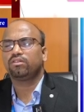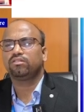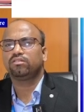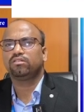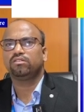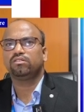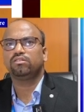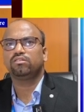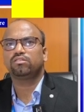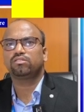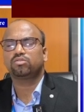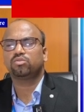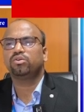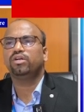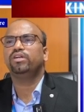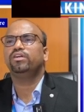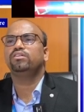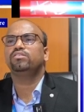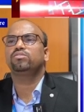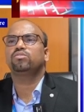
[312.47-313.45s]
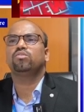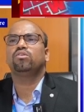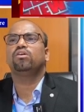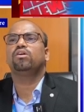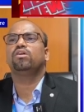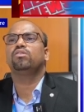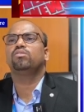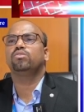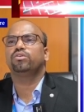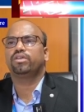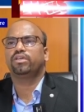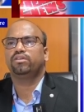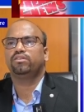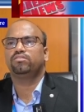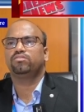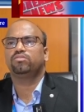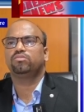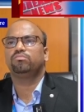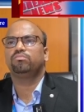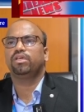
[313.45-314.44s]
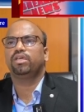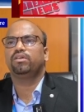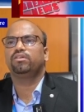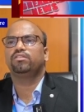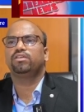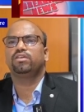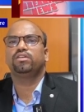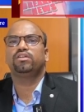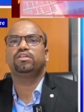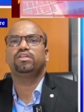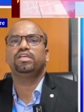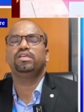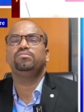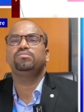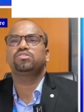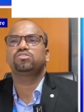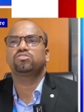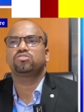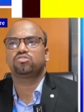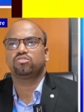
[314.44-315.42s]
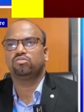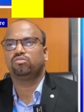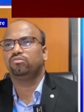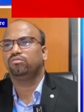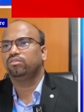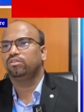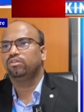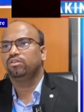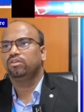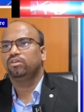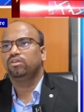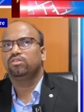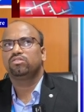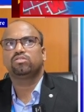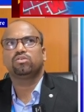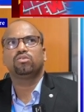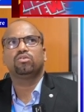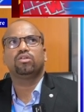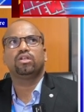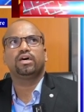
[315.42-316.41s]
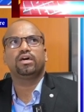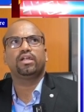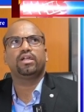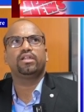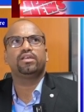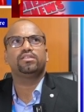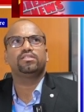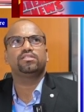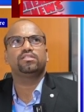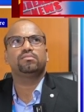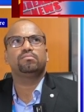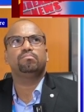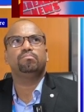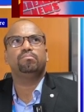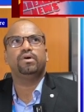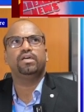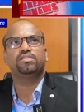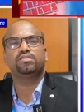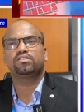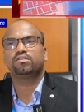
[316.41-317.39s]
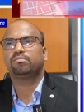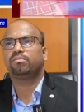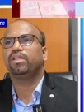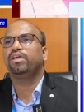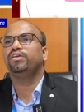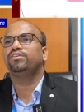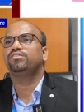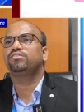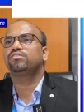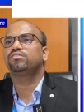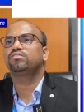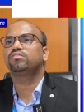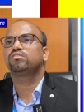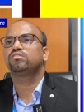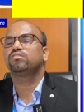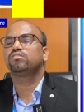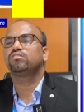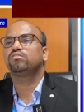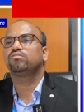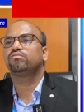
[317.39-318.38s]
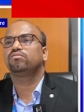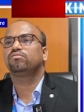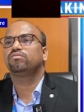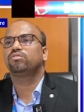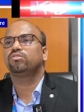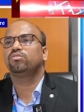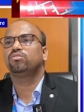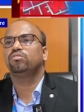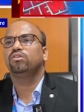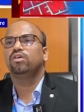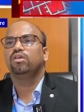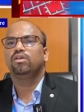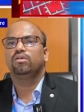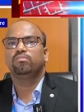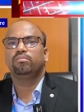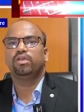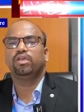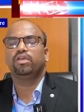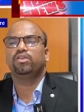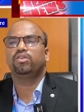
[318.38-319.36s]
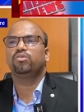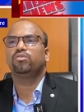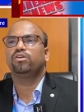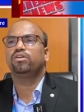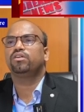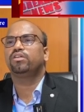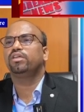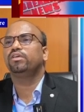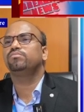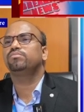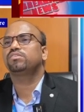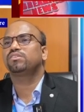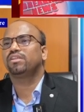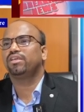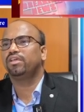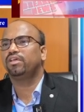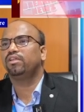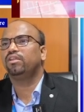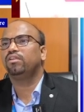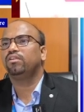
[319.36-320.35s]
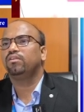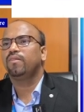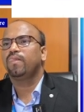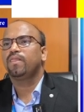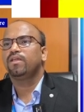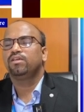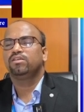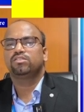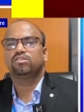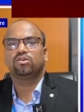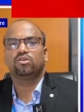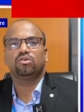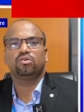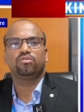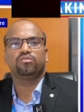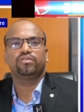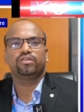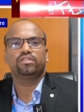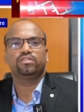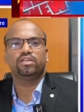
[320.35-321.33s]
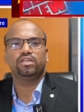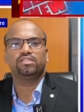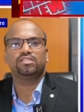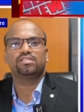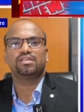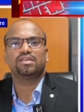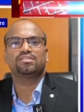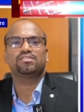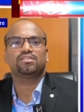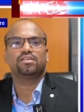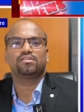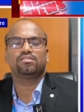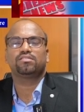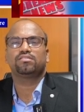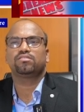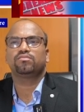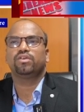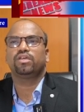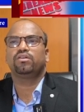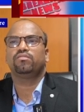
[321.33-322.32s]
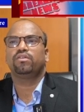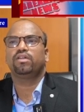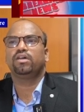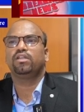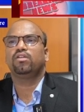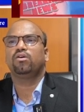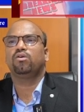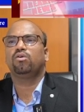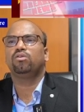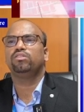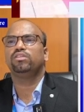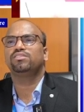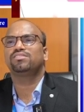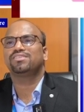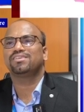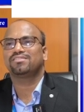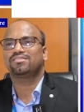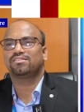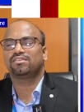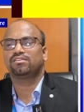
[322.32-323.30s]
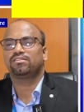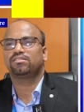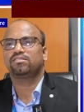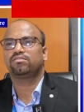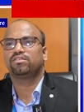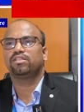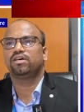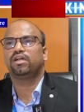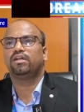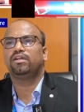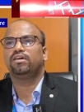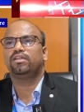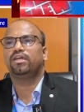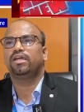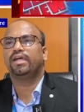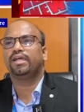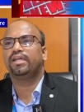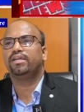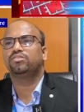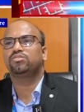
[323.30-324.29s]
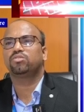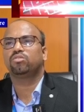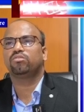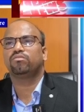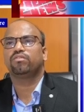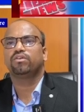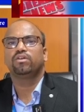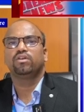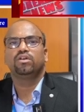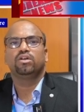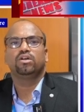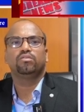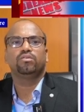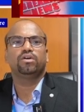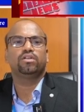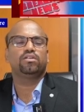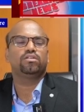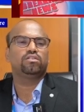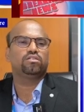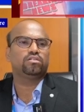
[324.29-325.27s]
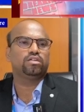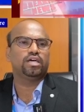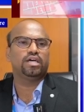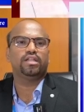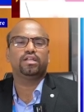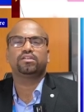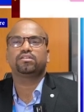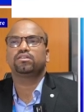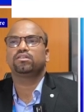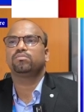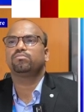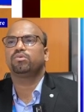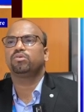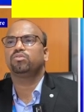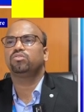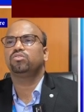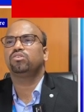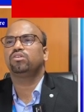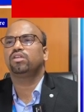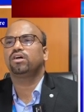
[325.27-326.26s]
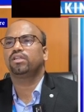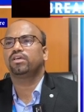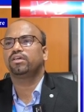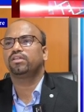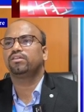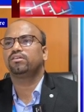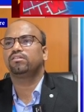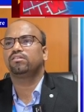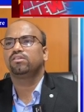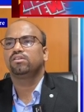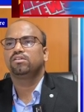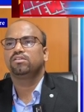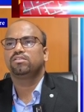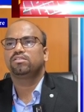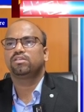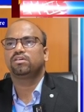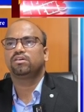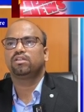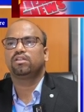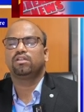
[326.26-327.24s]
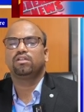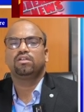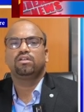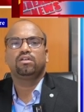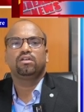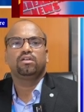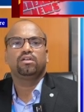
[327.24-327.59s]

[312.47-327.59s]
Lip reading: the students who are looking to make their dreams true. So Narayana is the best place to make your dreams real. So with this success, we have done all this success in under guidance of our director Bangalore Narayana sir,